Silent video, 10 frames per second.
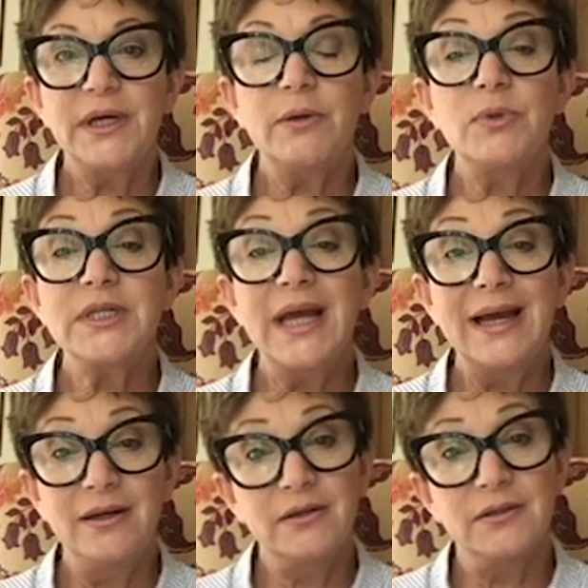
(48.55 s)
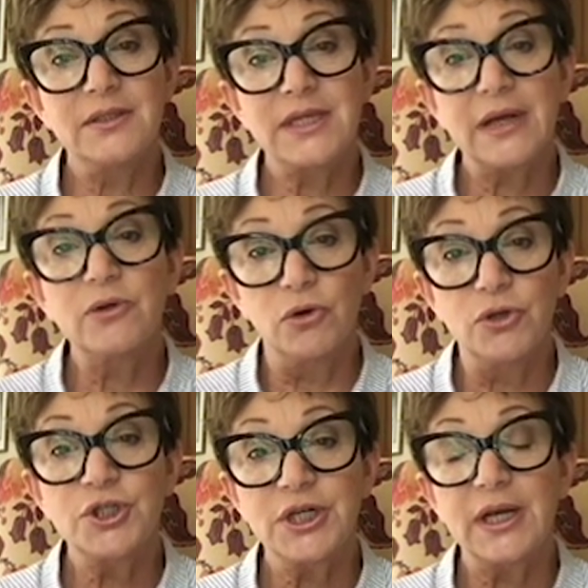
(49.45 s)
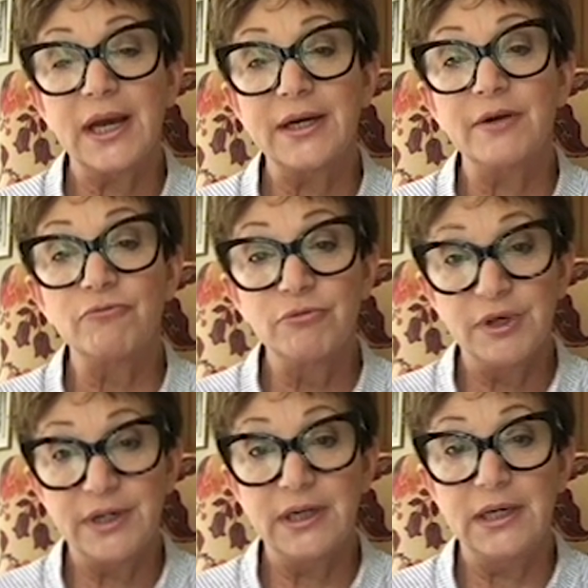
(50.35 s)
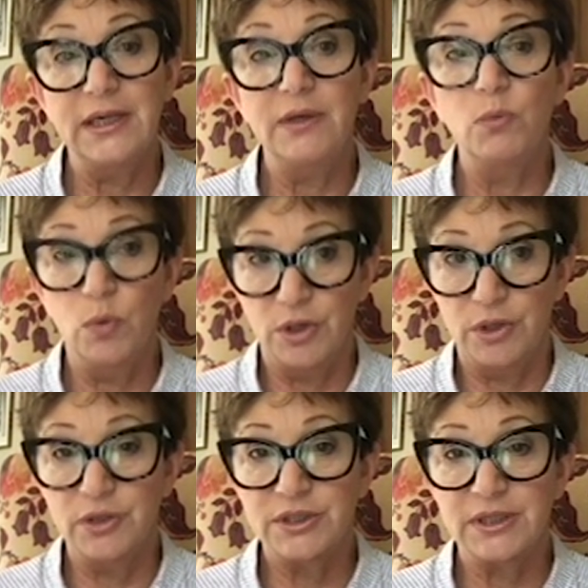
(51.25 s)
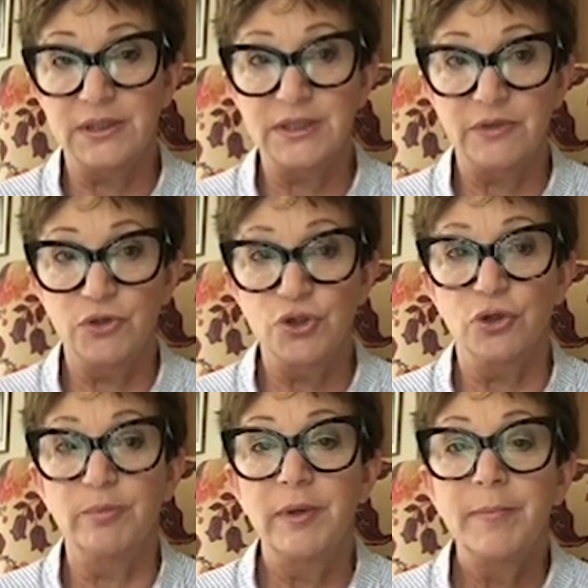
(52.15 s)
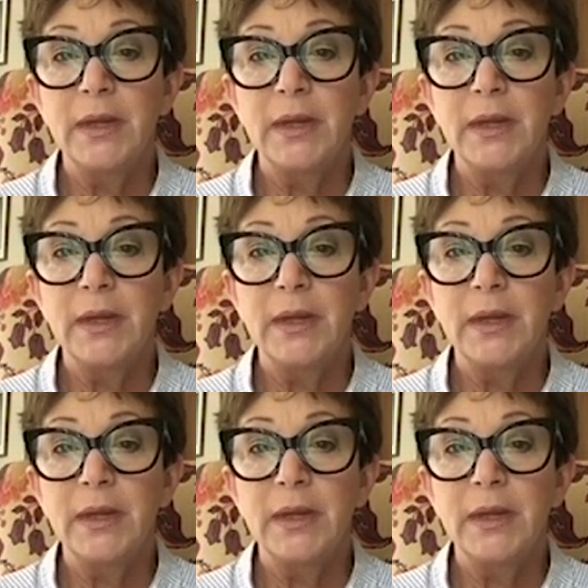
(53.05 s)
but it was an elegant technology and it really worked and did the job.